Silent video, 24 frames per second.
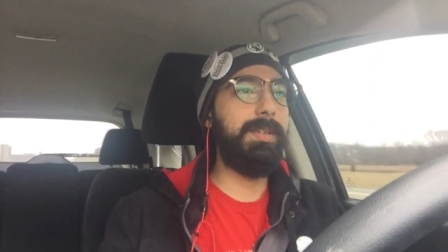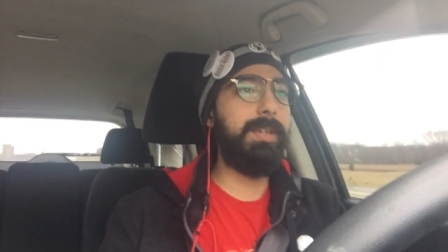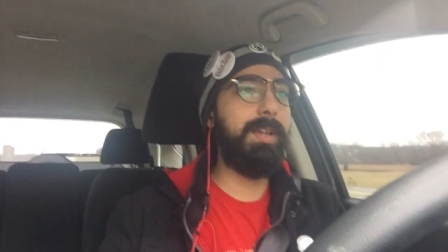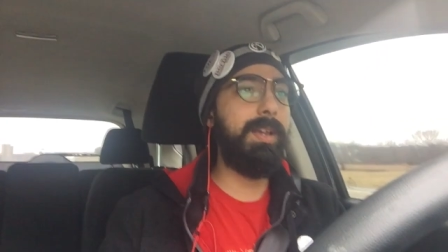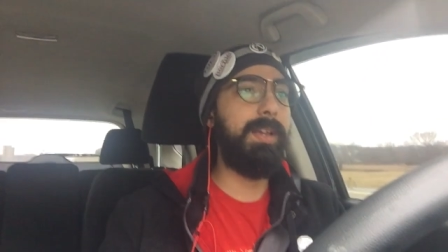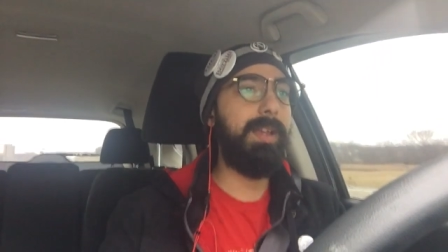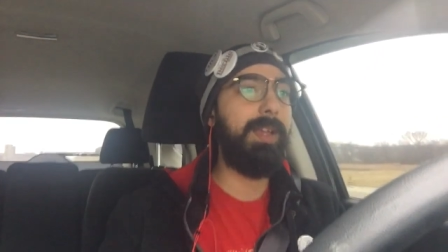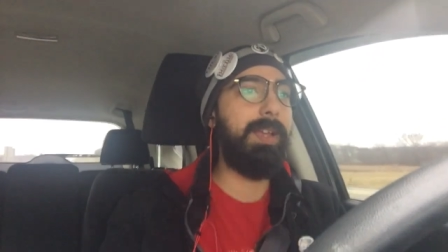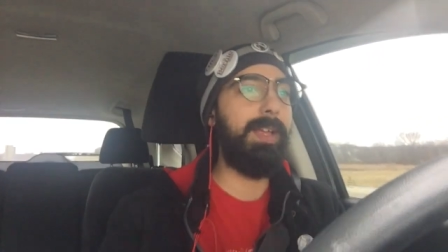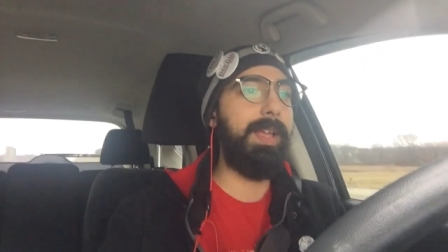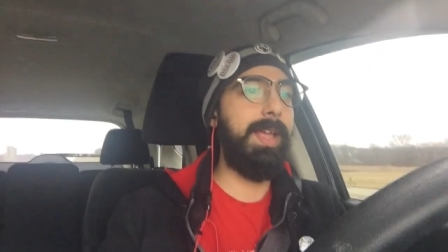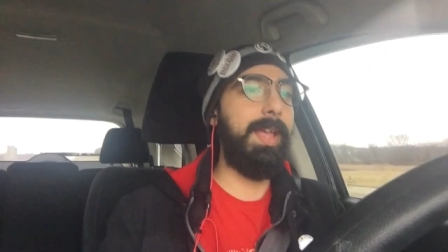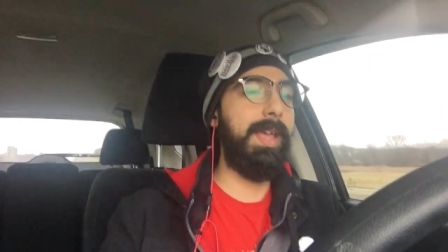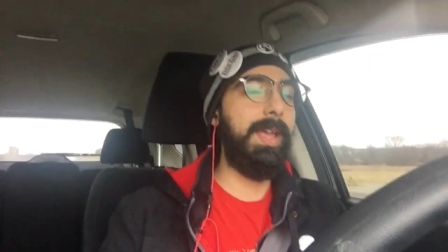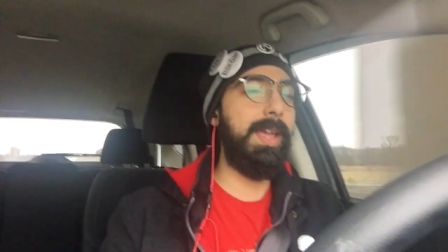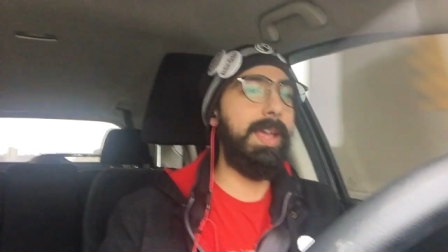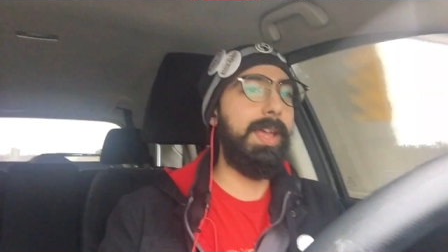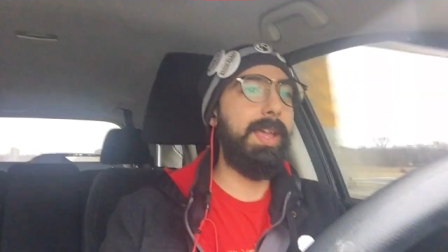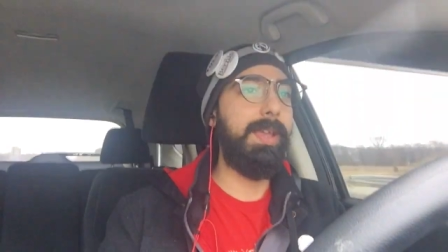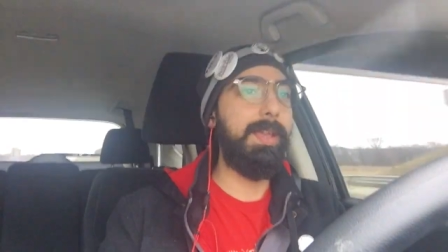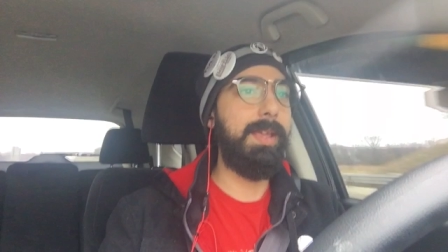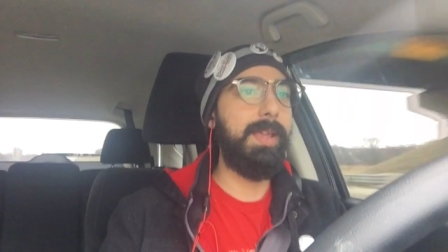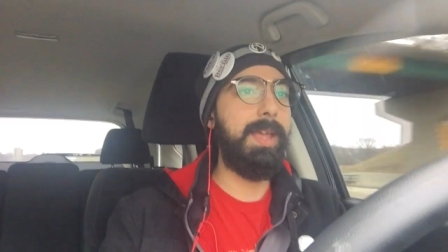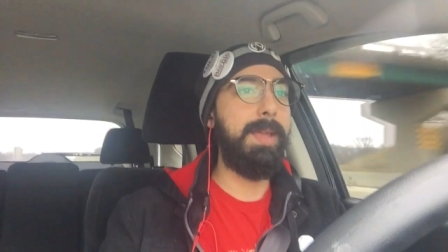
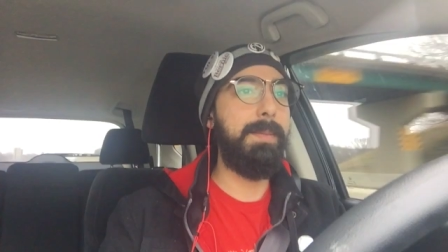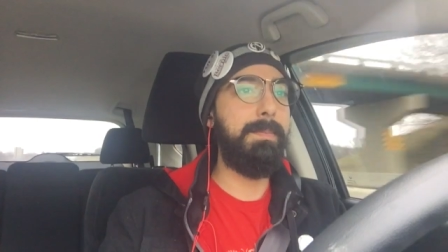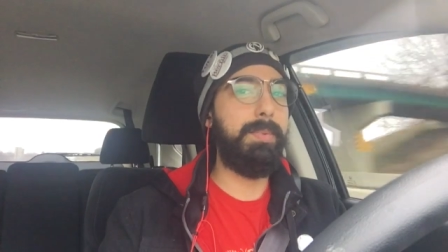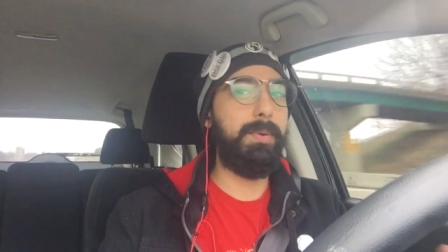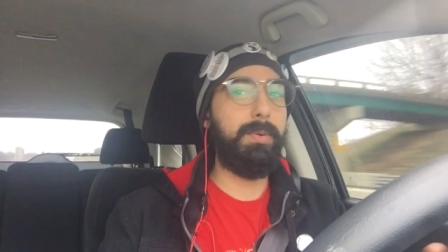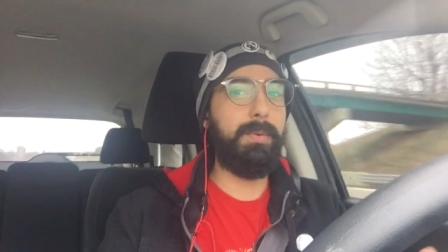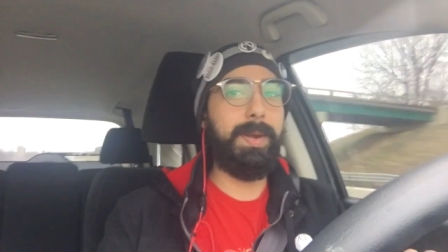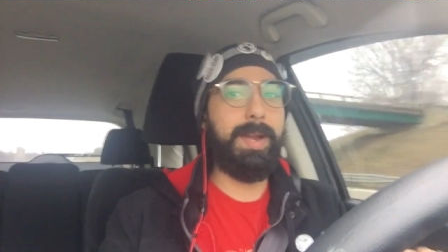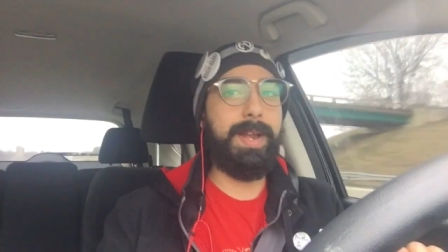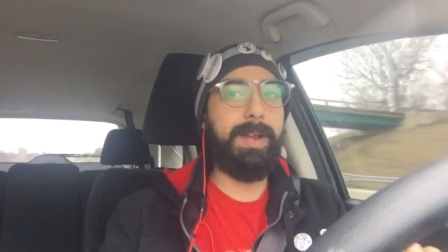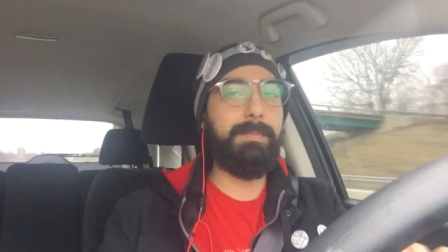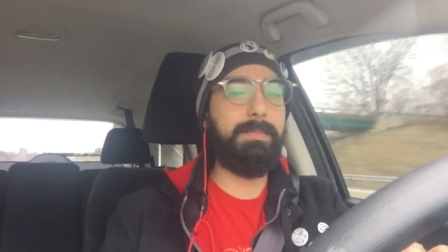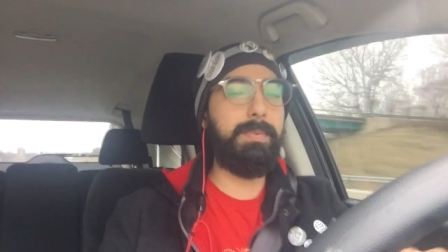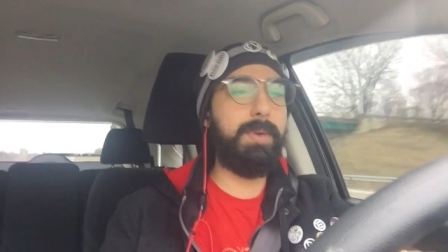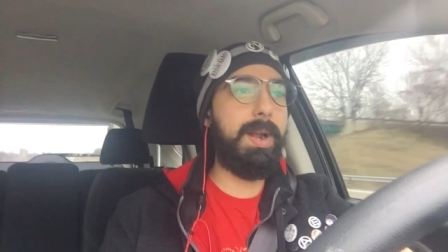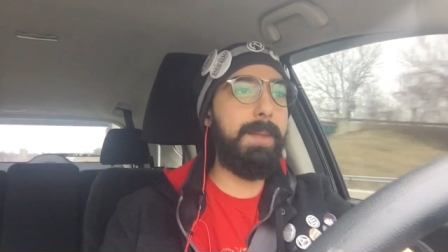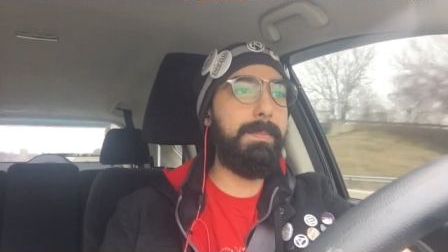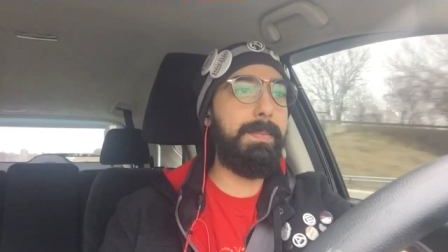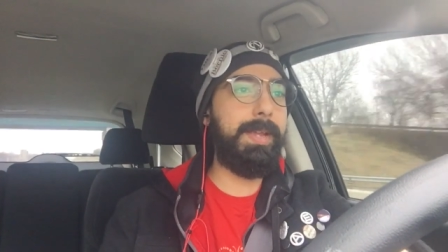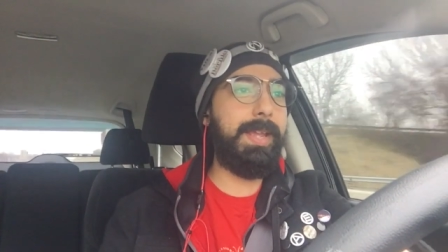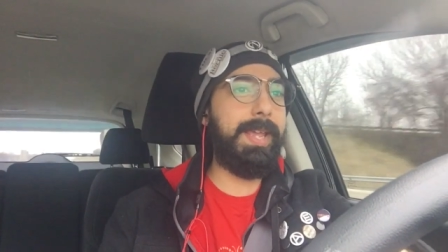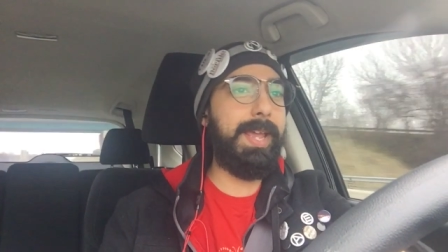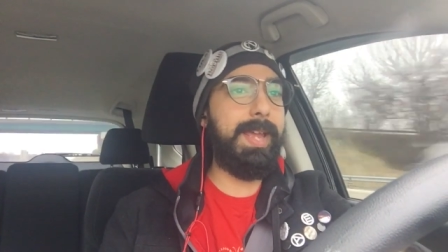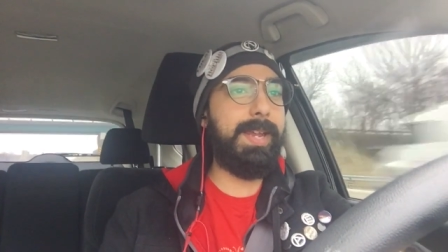a parade of
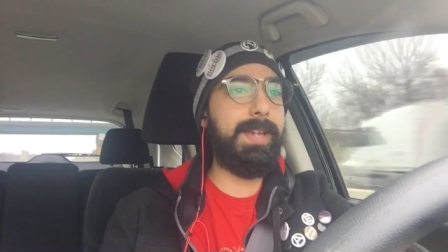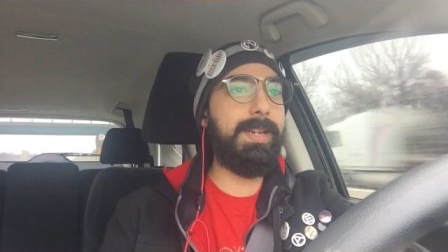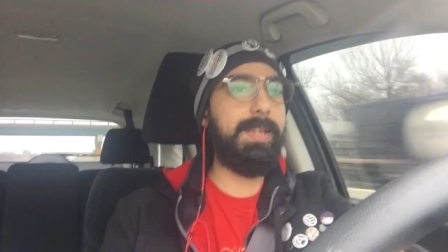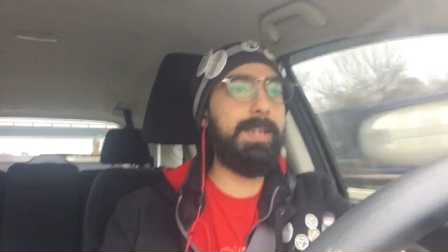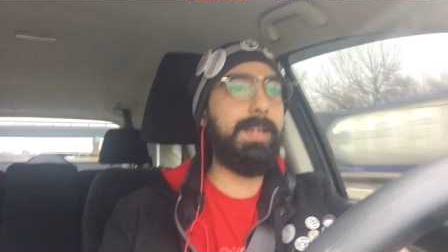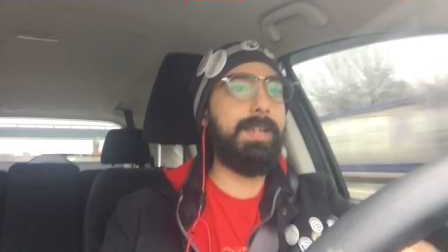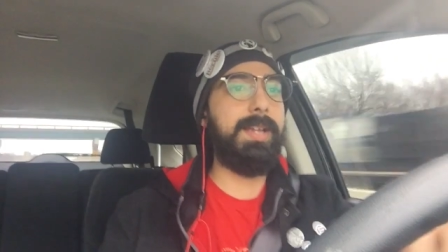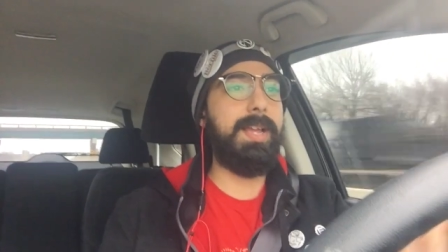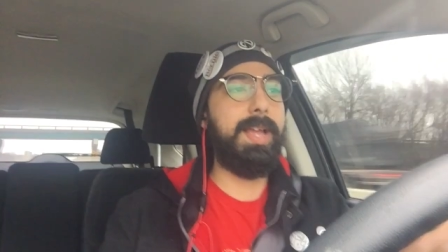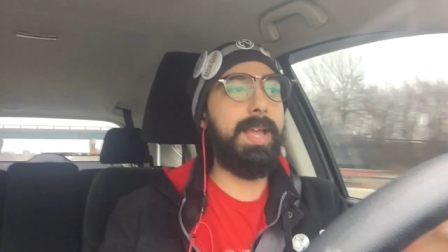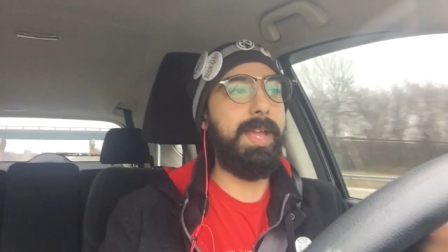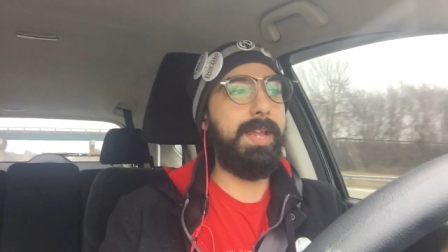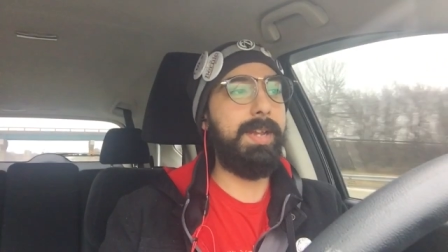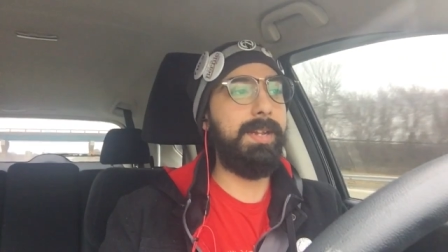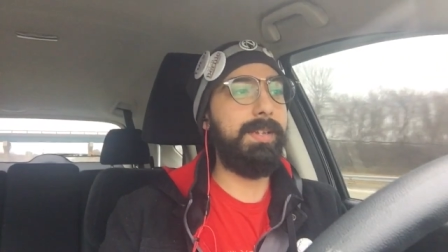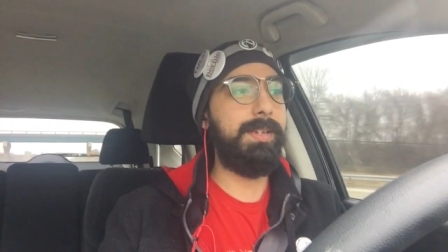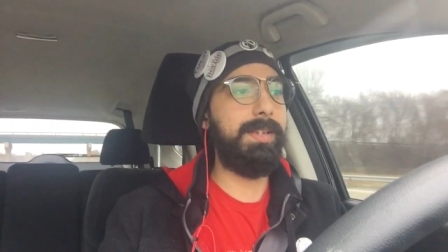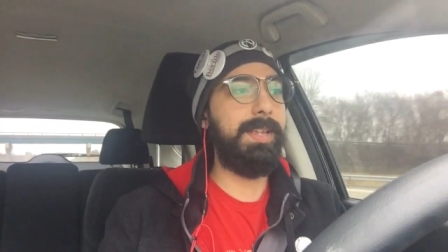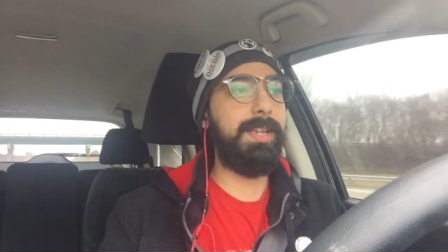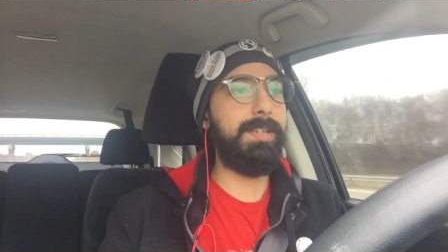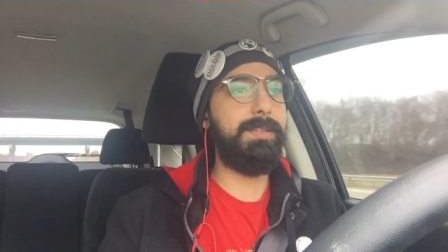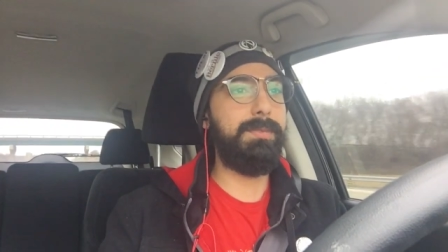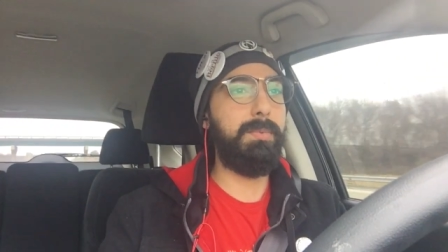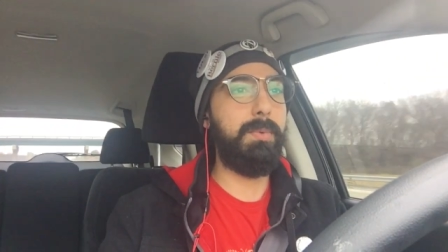propaganda,
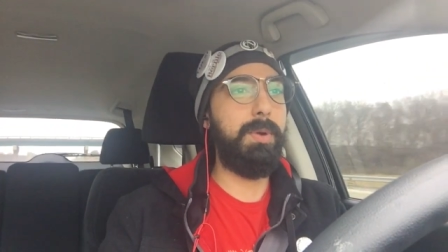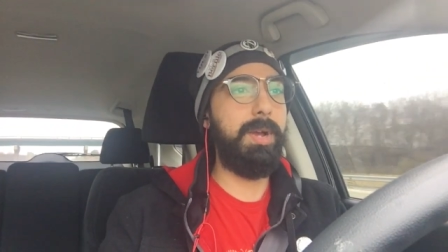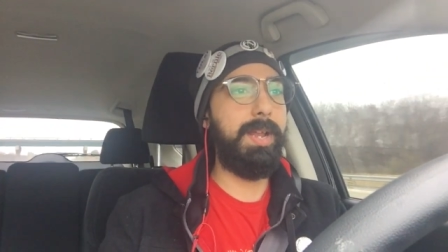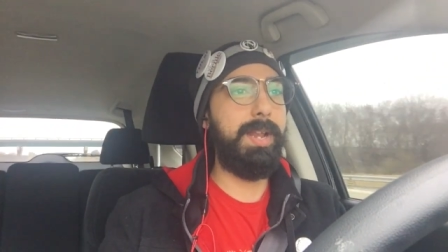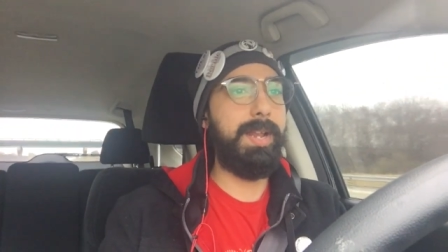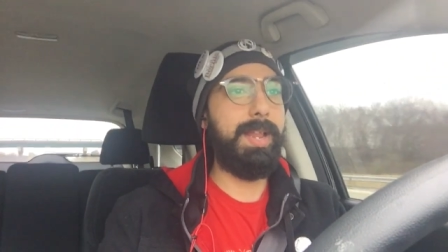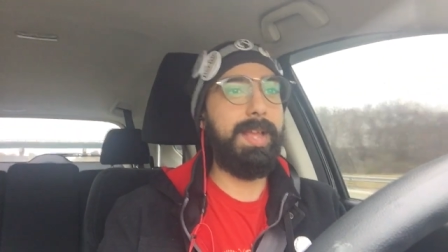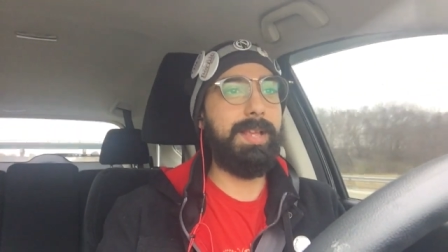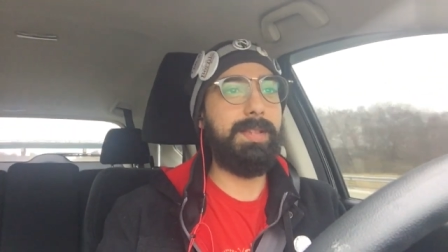and guess what?